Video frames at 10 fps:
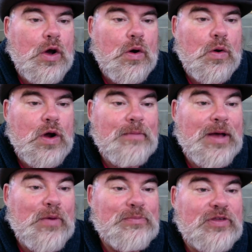or on my
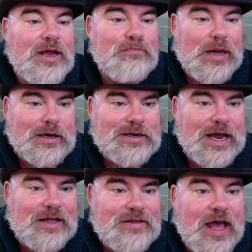website,
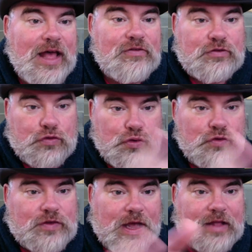bigdaddytazz two
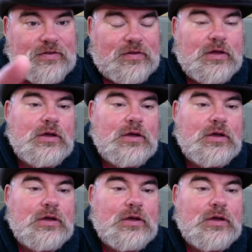Z's,